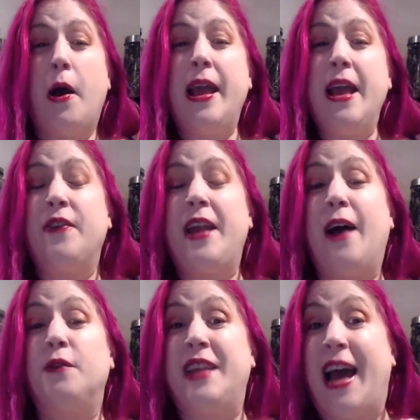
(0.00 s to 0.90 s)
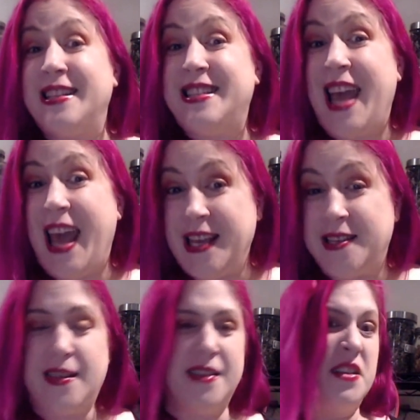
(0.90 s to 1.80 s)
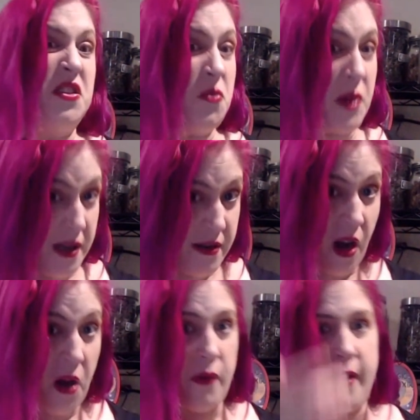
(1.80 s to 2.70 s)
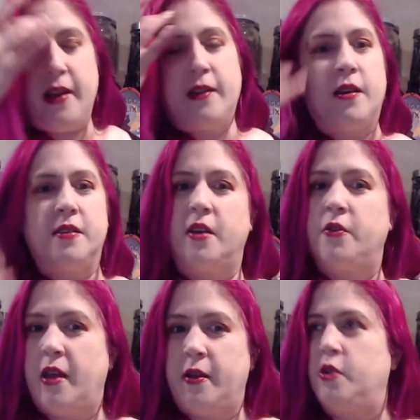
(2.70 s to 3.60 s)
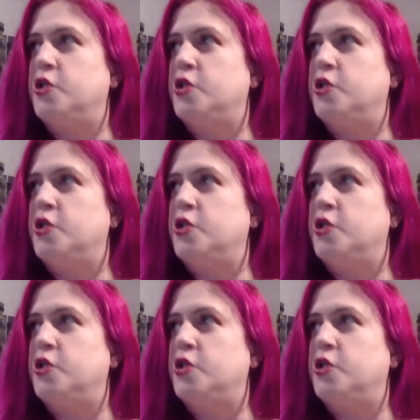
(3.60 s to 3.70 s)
uh, even out that taste, unless you can tolerate it. Because other than